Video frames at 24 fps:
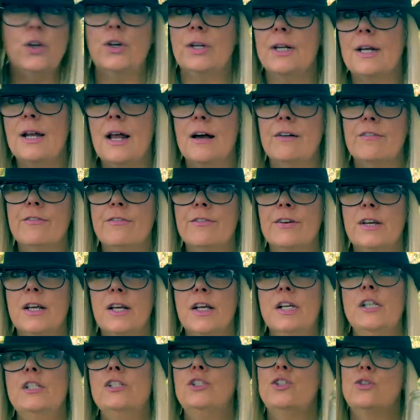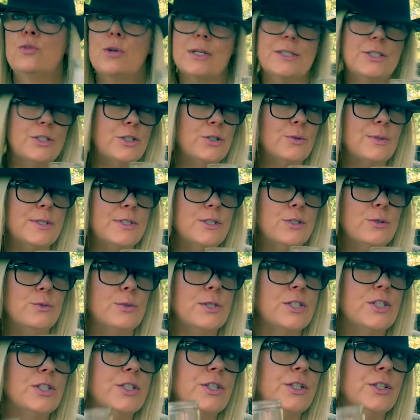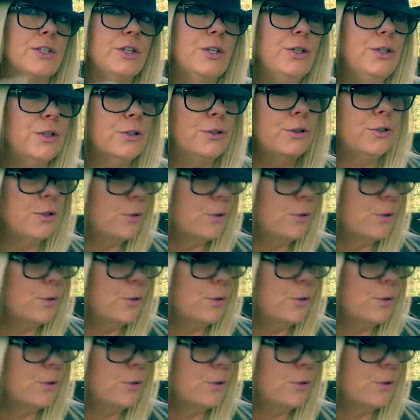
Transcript: enough. Trust your intuition. You'll know